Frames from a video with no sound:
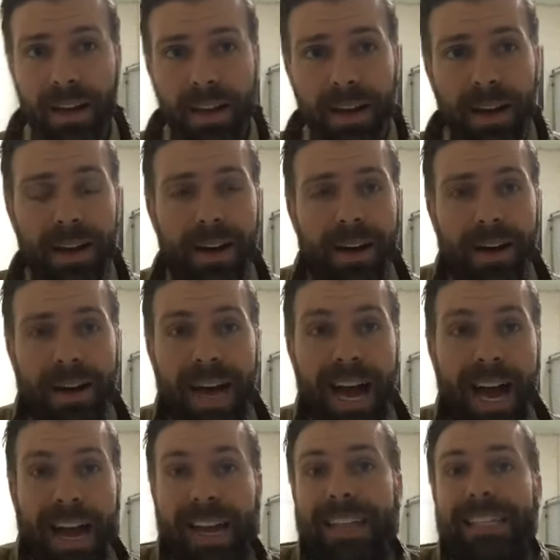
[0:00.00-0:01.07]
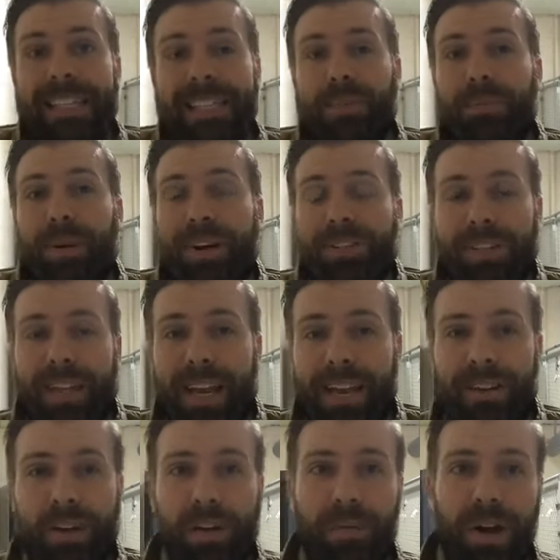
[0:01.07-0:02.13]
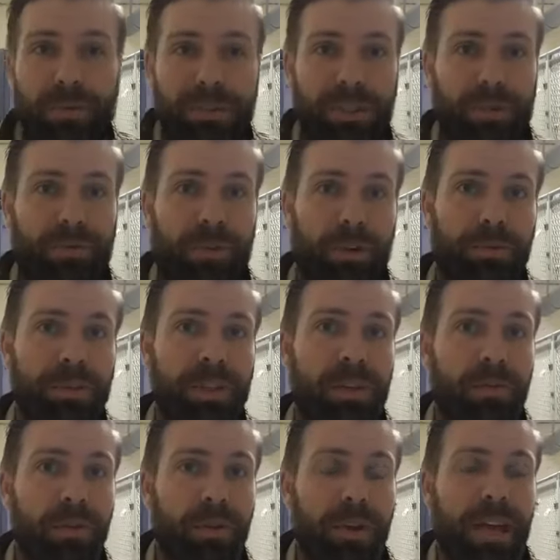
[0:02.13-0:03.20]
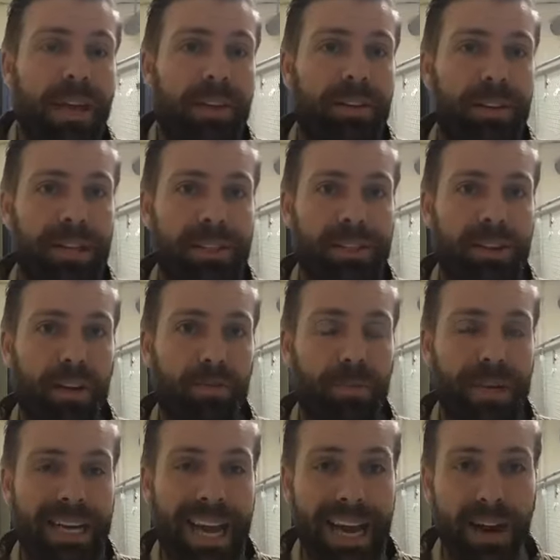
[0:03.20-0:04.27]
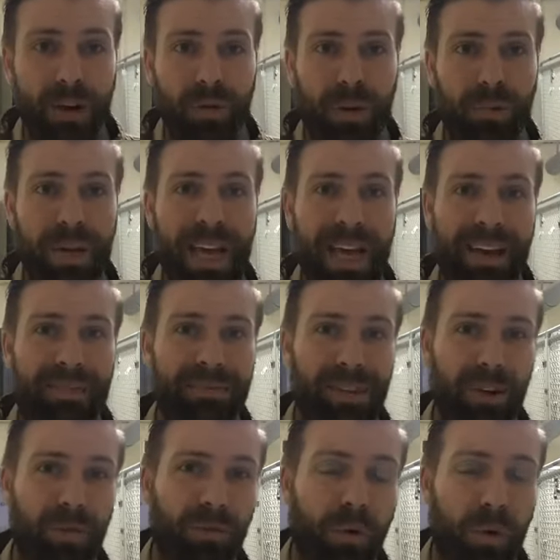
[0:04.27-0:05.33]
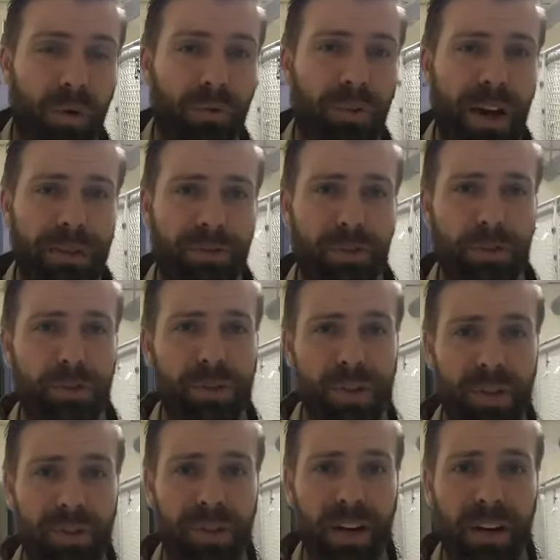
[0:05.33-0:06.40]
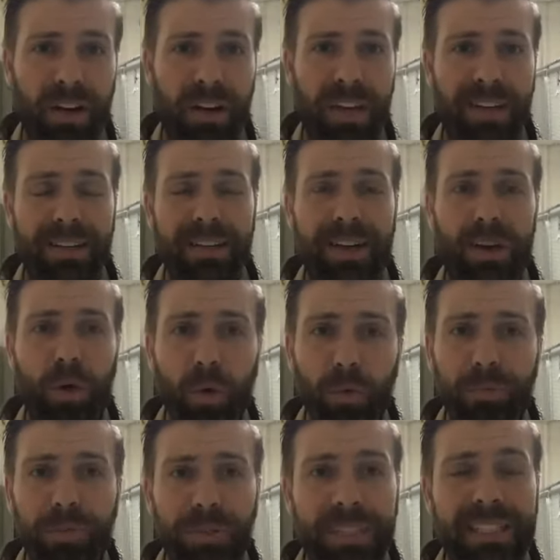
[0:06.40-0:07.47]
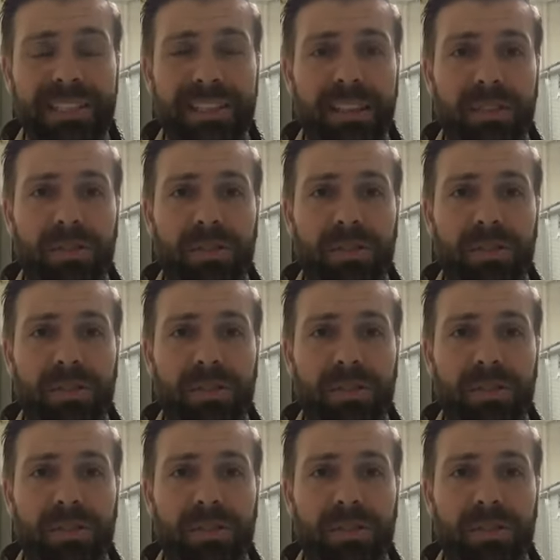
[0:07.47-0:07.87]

uh, I did the project handoff. I would just verbally communicate all that stuff. But now, when we have you know four or five crews out there, and uh, hopefully six or